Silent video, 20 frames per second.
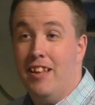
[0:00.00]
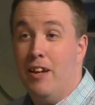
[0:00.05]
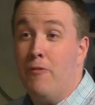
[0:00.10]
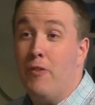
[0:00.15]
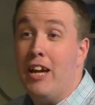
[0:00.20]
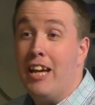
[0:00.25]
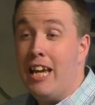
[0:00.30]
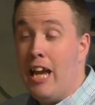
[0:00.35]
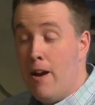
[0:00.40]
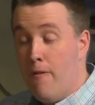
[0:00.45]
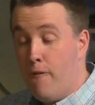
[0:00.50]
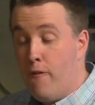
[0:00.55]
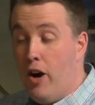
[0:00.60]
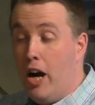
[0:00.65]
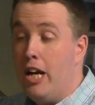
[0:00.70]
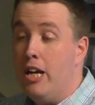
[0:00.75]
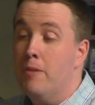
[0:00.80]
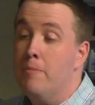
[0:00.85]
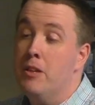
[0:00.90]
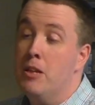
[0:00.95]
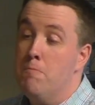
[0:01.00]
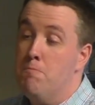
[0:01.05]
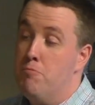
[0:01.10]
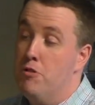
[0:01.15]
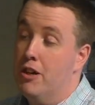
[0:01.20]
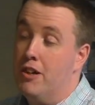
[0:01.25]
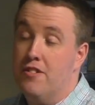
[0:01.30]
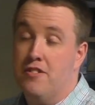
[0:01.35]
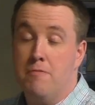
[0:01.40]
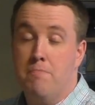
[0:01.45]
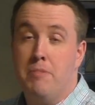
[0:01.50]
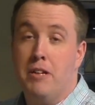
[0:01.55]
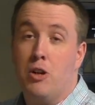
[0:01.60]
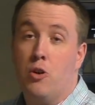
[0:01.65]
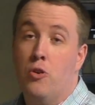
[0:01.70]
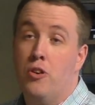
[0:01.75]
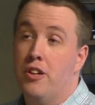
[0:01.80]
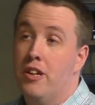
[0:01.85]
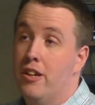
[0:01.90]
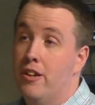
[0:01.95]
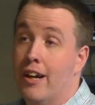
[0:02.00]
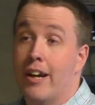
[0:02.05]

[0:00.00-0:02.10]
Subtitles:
if they can't find them in the book, it's a big ordeal.